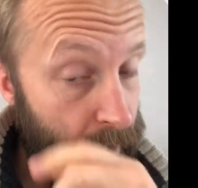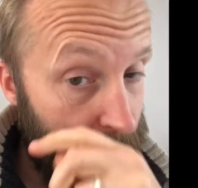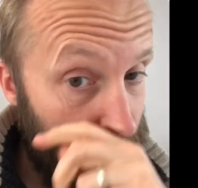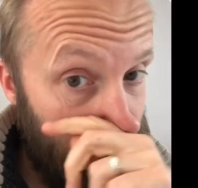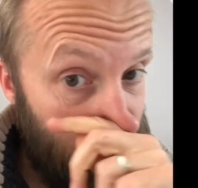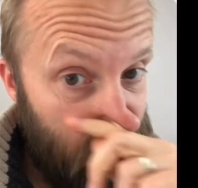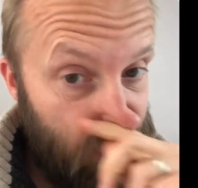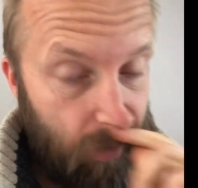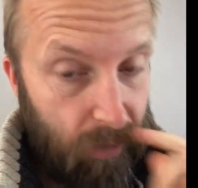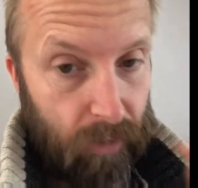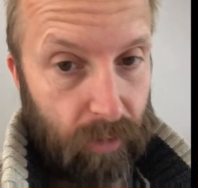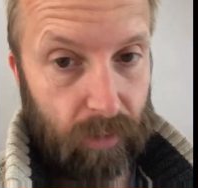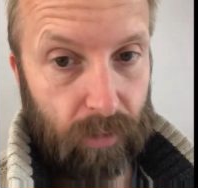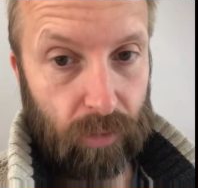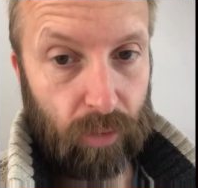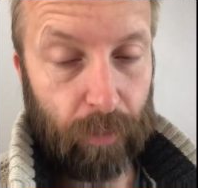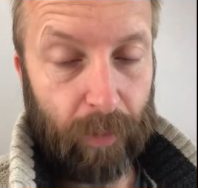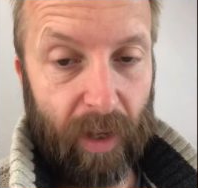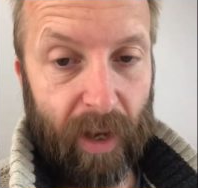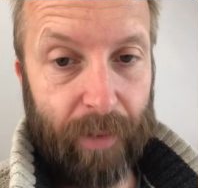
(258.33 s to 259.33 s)
You could
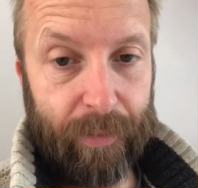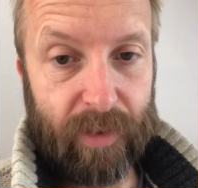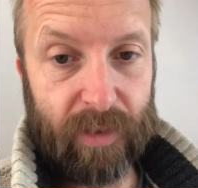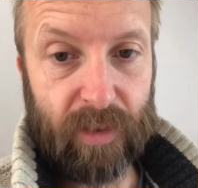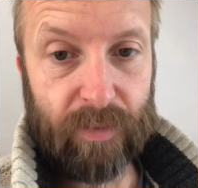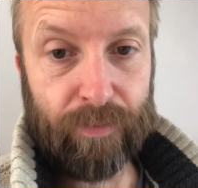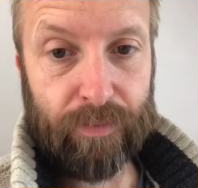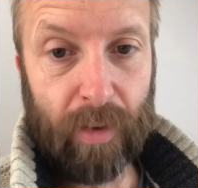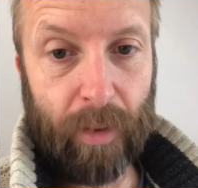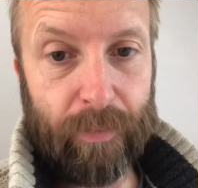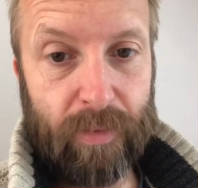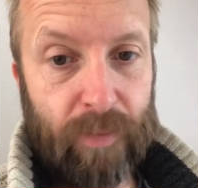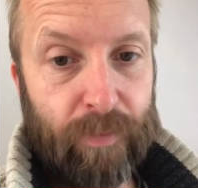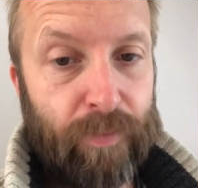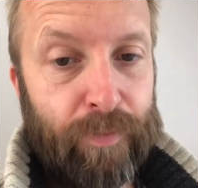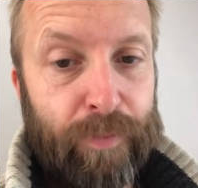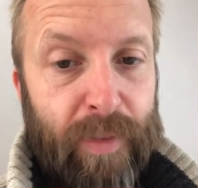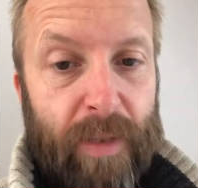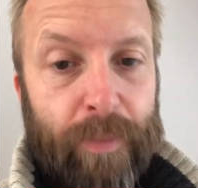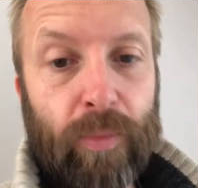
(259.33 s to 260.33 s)
talk about how it's perhaps
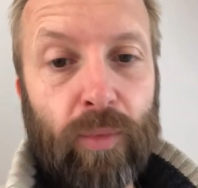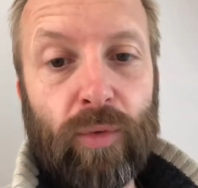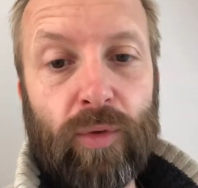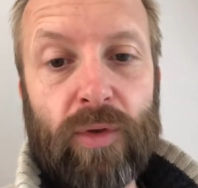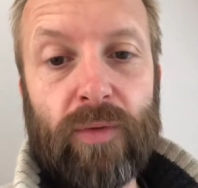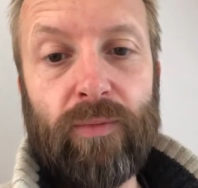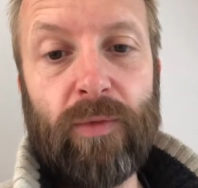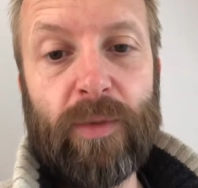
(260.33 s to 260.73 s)
people's